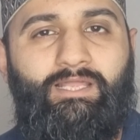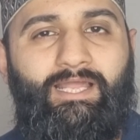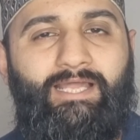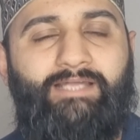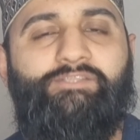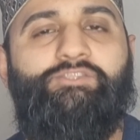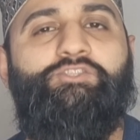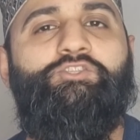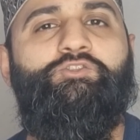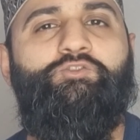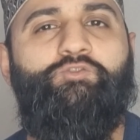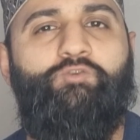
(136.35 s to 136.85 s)

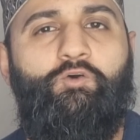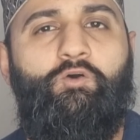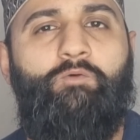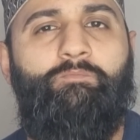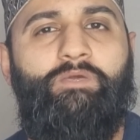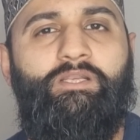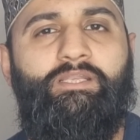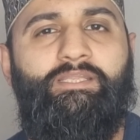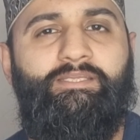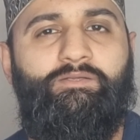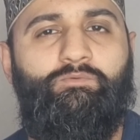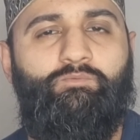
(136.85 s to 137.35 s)
as you
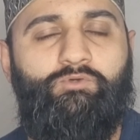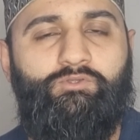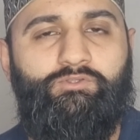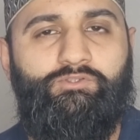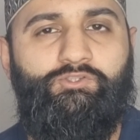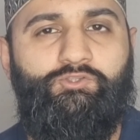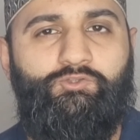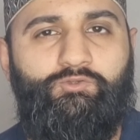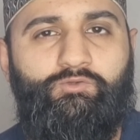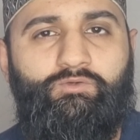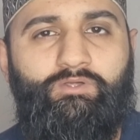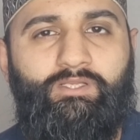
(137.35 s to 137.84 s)
normally would
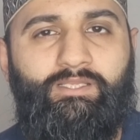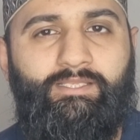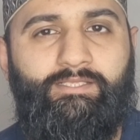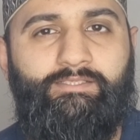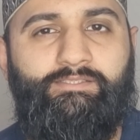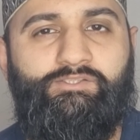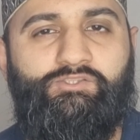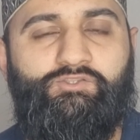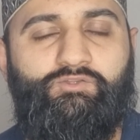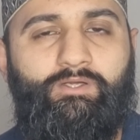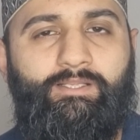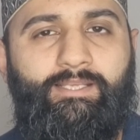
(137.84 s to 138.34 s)
do
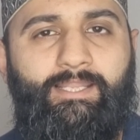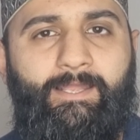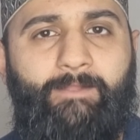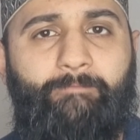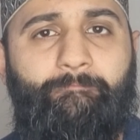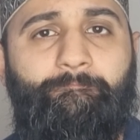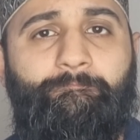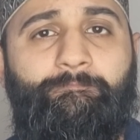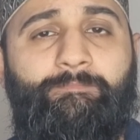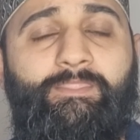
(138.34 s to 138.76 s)
in Salah.